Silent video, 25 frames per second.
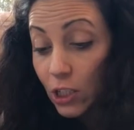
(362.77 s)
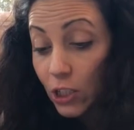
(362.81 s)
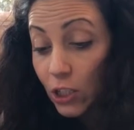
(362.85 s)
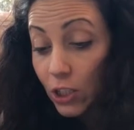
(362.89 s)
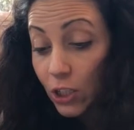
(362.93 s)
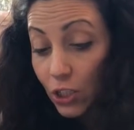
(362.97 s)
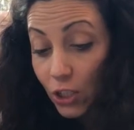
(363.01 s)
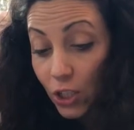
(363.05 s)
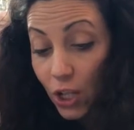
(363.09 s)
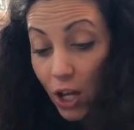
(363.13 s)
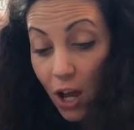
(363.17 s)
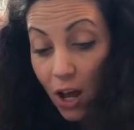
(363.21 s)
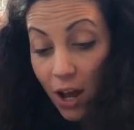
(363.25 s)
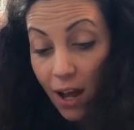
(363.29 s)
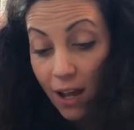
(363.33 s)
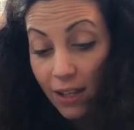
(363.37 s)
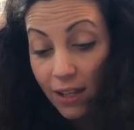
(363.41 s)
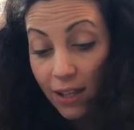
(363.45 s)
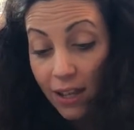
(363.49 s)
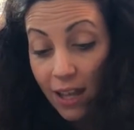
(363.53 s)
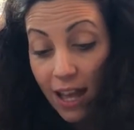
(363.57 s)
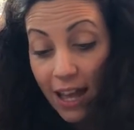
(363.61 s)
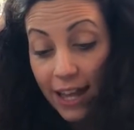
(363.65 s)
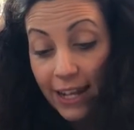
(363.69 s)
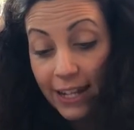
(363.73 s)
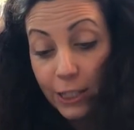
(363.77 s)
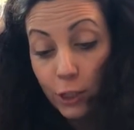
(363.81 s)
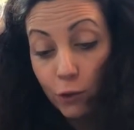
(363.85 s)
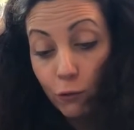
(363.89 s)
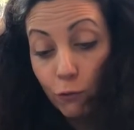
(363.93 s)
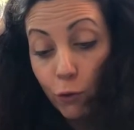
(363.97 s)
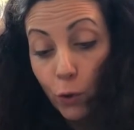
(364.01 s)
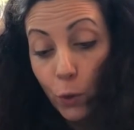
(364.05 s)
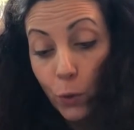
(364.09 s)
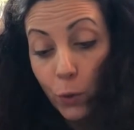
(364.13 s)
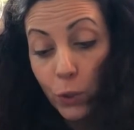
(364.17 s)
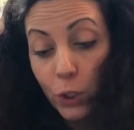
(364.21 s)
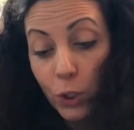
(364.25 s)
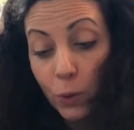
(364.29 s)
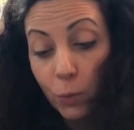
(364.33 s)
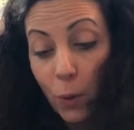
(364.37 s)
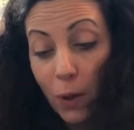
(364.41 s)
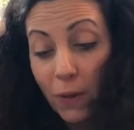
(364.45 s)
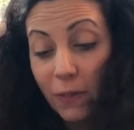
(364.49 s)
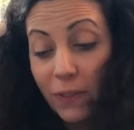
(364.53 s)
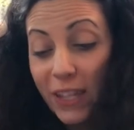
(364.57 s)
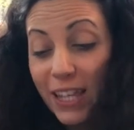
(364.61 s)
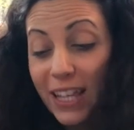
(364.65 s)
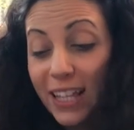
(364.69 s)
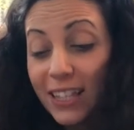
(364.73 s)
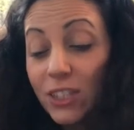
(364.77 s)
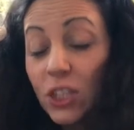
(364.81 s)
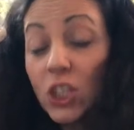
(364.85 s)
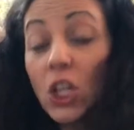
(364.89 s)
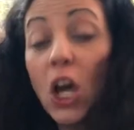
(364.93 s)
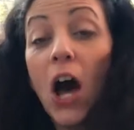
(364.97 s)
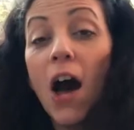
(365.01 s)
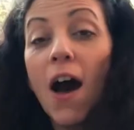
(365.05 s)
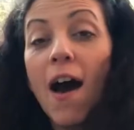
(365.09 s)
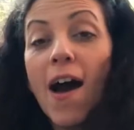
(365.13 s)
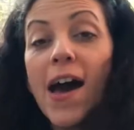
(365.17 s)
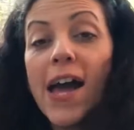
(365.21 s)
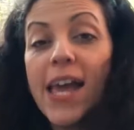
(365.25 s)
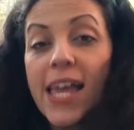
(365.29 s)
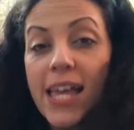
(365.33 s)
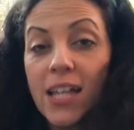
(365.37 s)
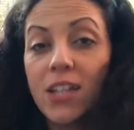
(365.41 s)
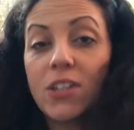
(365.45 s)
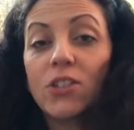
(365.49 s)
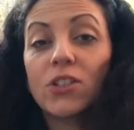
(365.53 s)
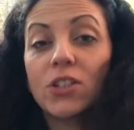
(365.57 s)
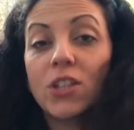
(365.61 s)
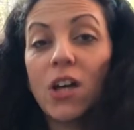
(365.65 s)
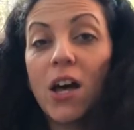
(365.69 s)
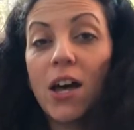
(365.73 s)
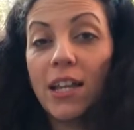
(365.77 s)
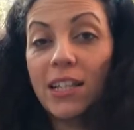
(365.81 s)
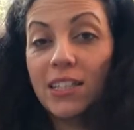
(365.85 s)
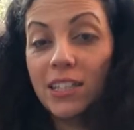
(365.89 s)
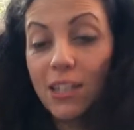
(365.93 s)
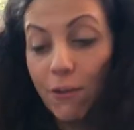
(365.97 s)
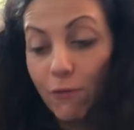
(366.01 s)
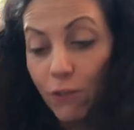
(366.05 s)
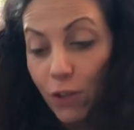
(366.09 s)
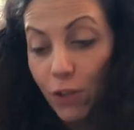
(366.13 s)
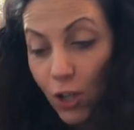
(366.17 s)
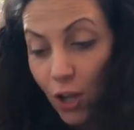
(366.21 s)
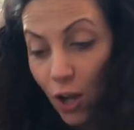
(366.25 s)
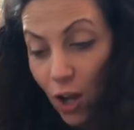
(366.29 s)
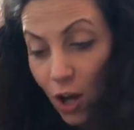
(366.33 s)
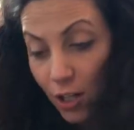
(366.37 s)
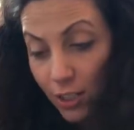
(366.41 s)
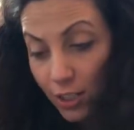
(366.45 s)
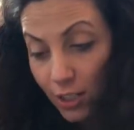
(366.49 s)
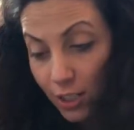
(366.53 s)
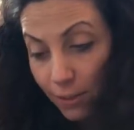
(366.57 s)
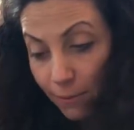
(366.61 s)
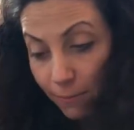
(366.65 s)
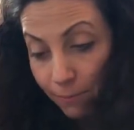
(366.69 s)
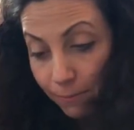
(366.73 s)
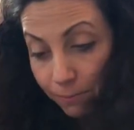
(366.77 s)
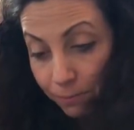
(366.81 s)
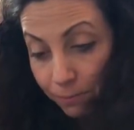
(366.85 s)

the sky and its roots spread the entire size of the garden.